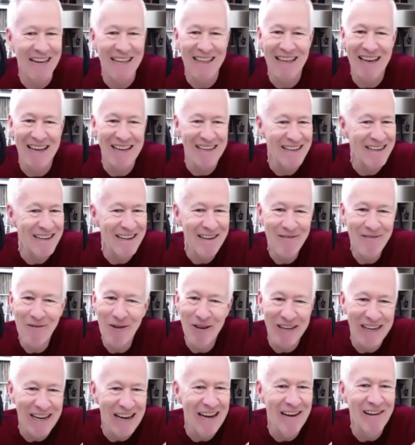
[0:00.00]
that. You know
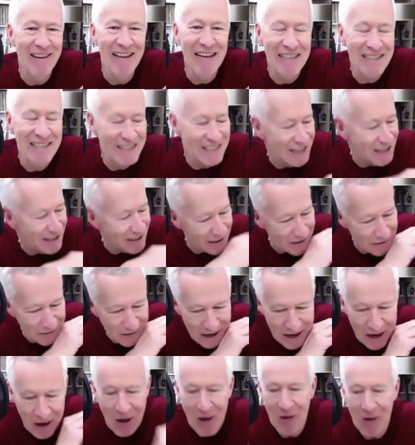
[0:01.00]
what?
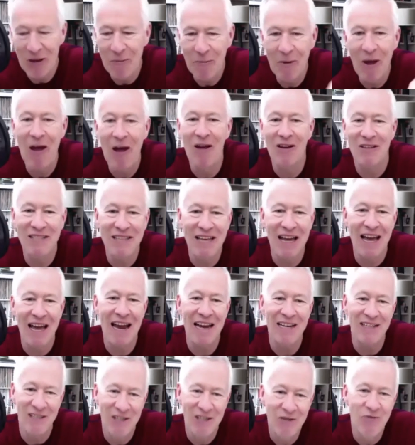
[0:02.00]
They are the parts that
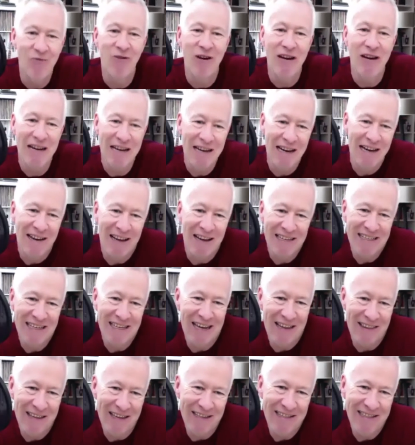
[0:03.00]
actors really like to
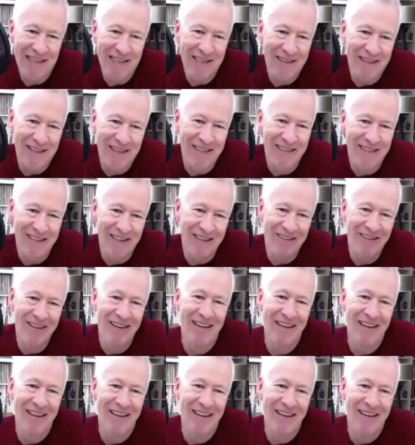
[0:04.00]
get their teeth into,